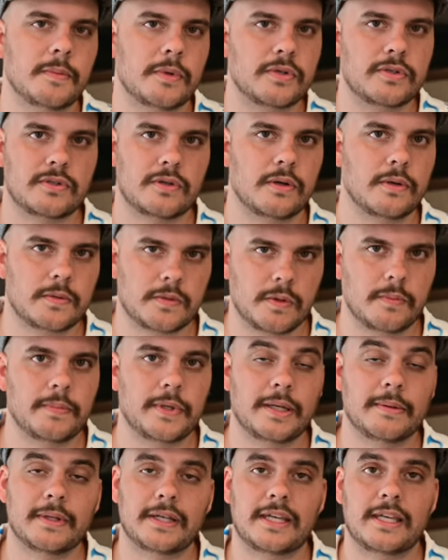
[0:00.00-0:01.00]
Most strobes won't
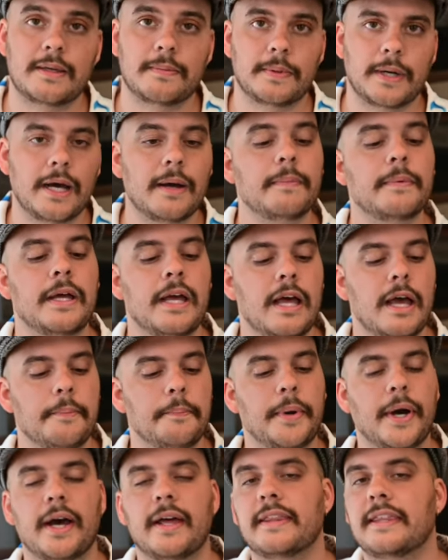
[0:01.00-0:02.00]
be able to keep up
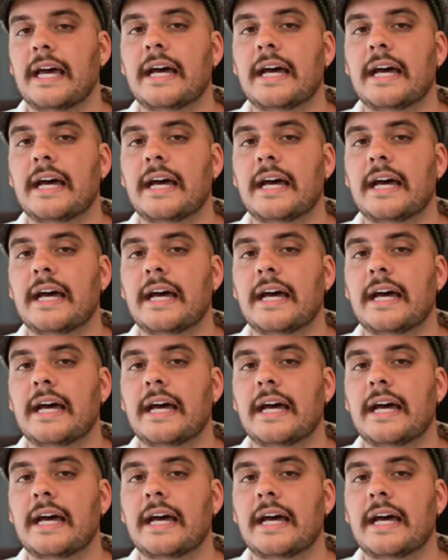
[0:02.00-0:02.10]
but